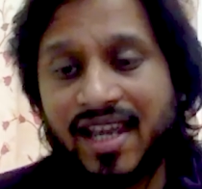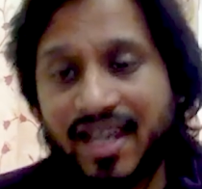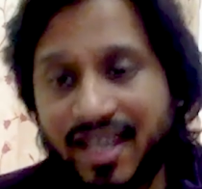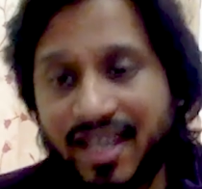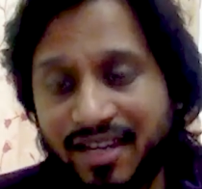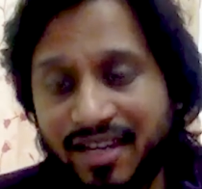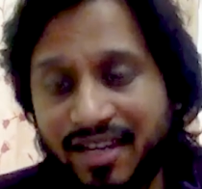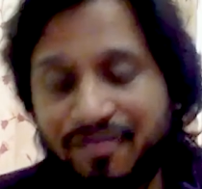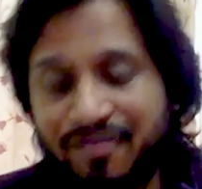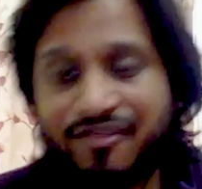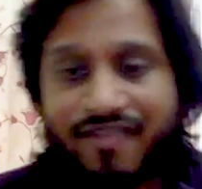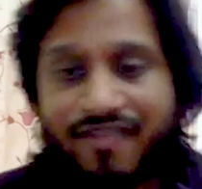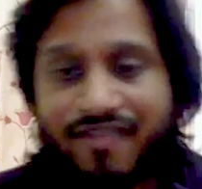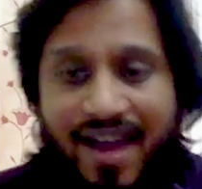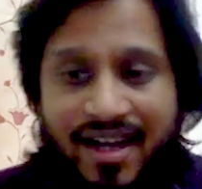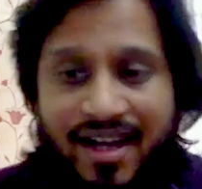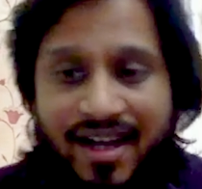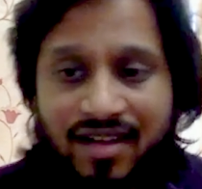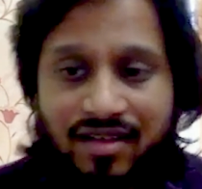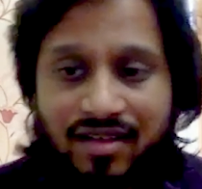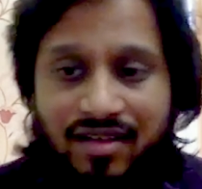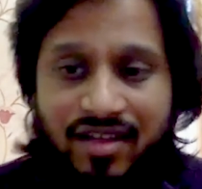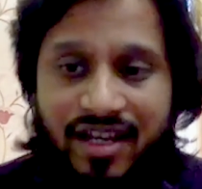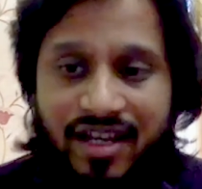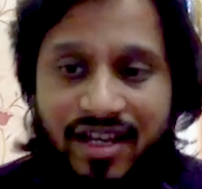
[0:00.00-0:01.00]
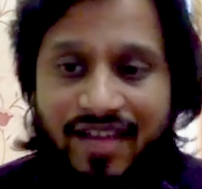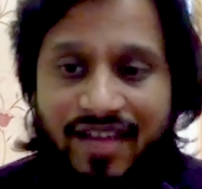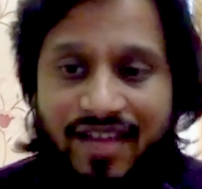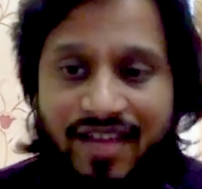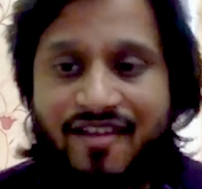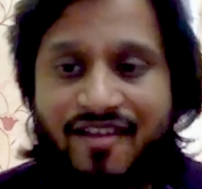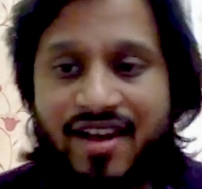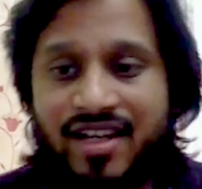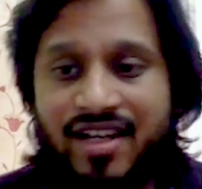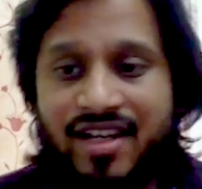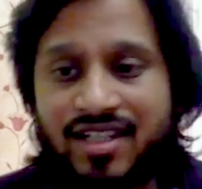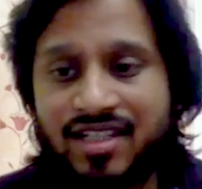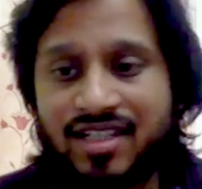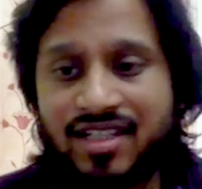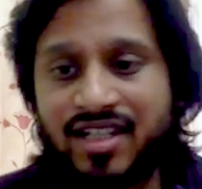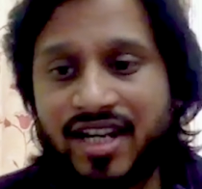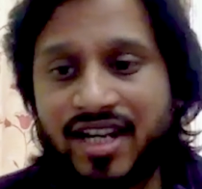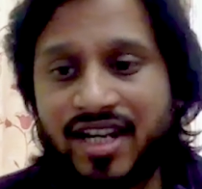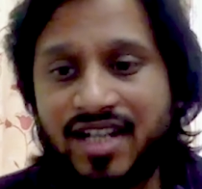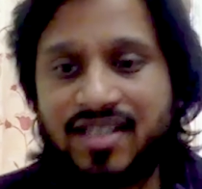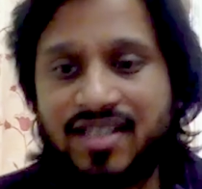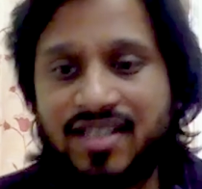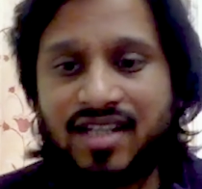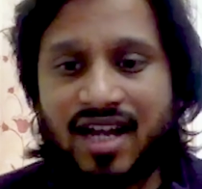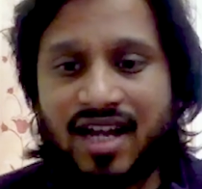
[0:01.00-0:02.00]
In fact, the FIR
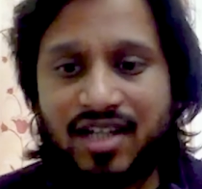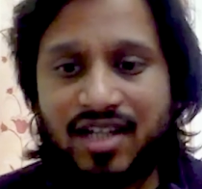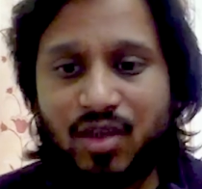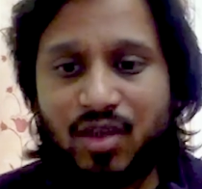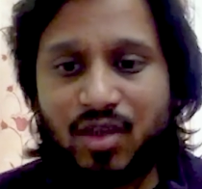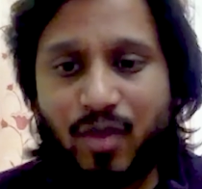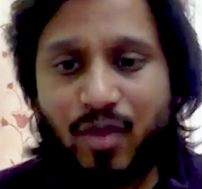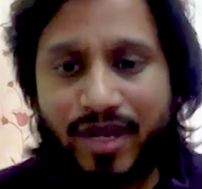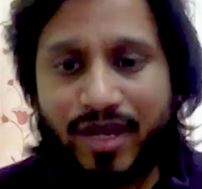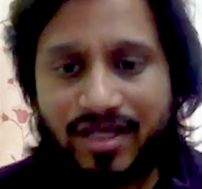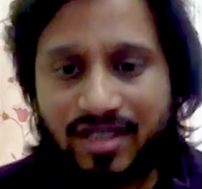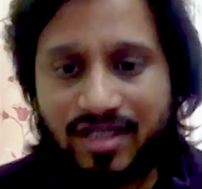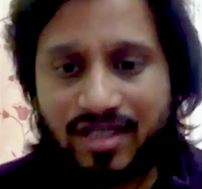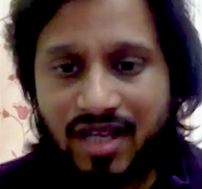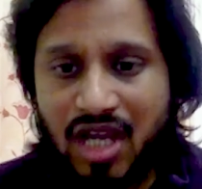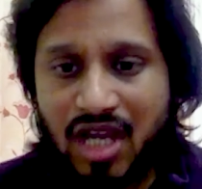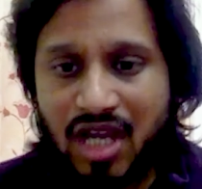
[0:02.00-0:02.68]
states otherwise.